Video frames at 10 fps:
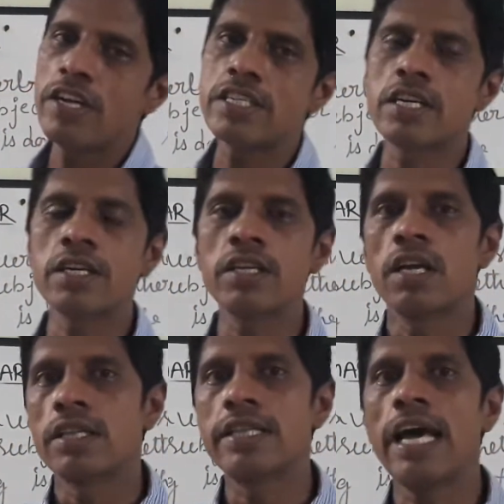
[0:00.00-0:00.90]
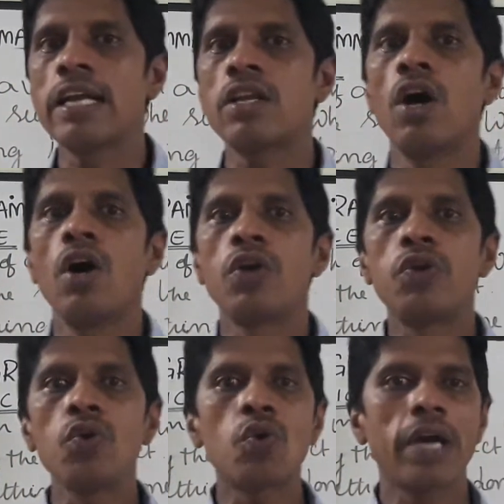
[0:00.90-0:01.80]
then you
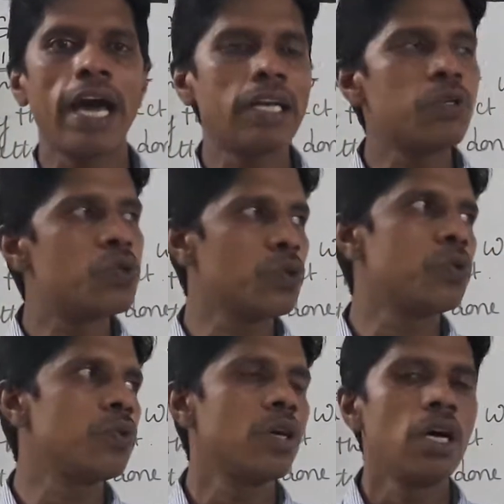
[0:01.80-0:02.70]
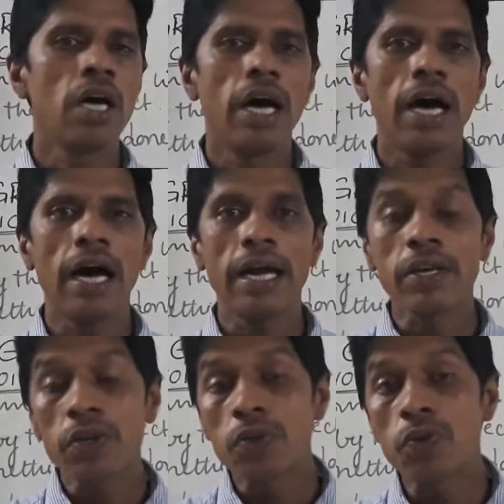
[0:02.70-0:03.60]
can do and you
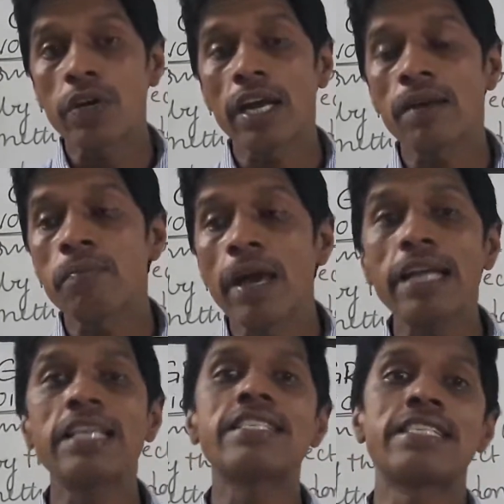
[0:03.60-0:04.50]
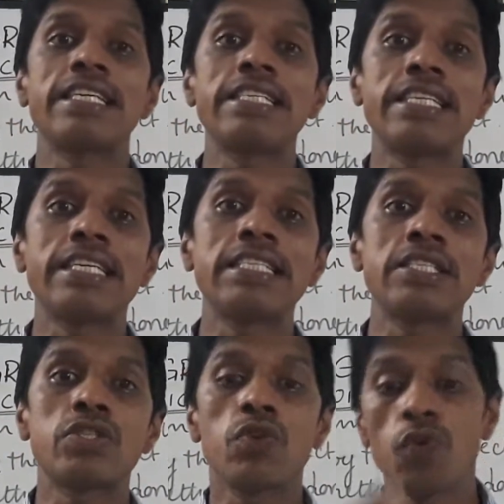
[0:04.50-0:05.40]
can make the sentence in
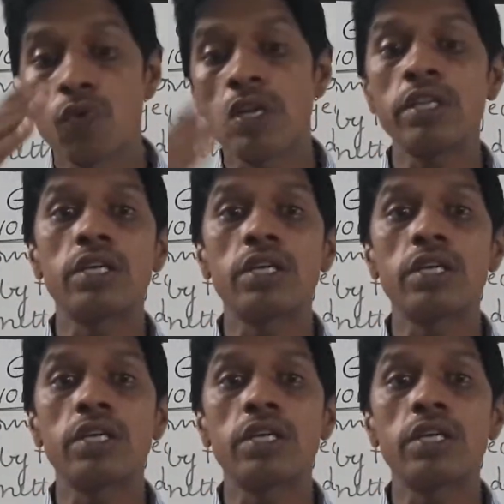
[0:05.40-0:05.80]
the two